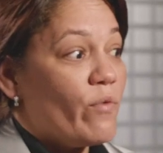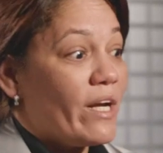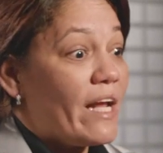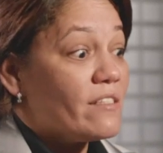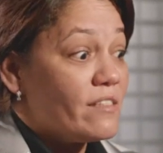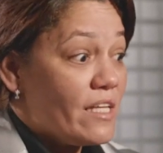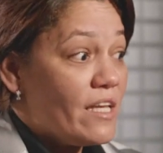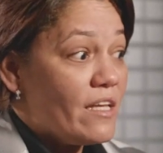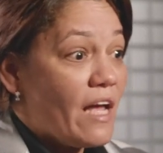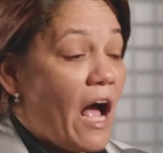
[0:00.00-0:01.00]
When I
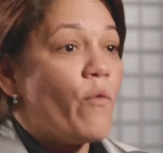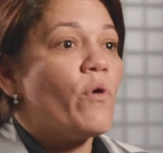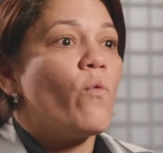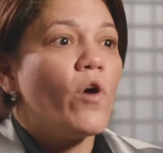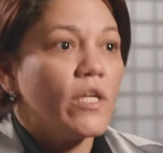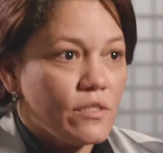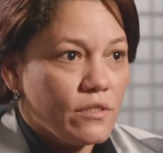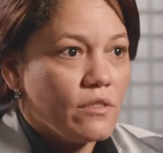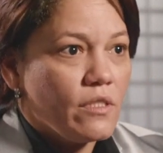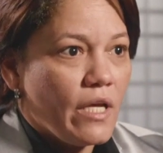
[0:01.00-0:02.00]
see how it
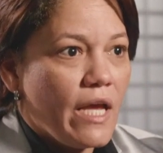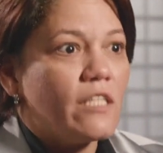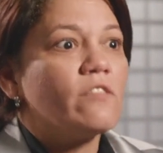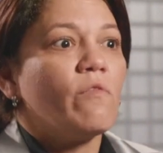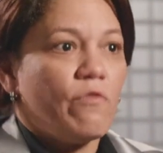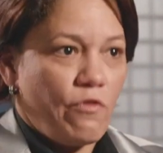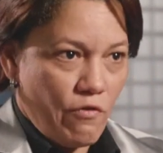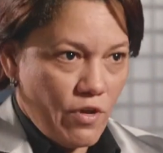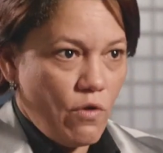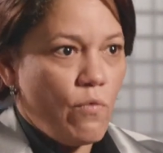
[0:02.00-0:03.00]
works and it
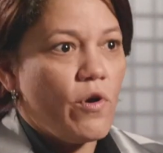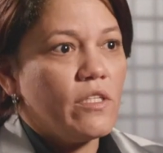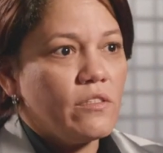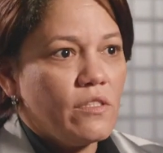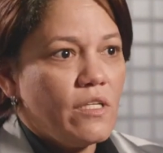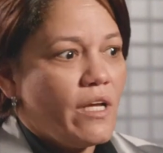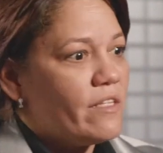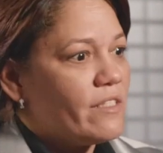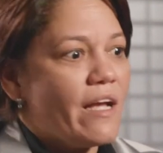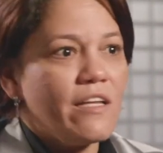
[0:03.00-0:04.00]
for real works,
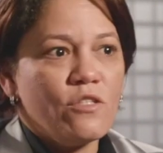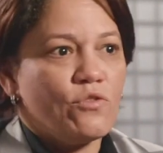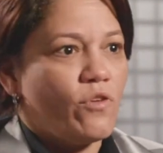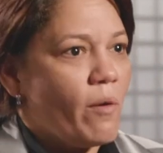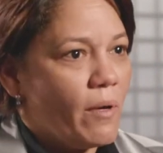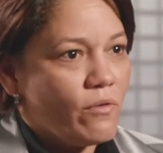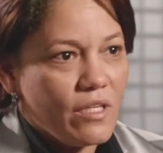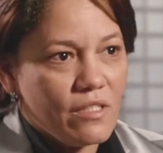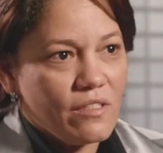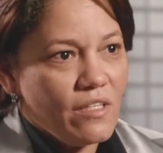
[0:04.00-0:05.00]
I say, I need to talk about
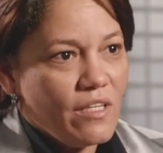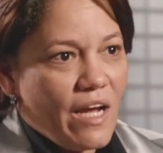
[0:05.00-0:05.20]
this.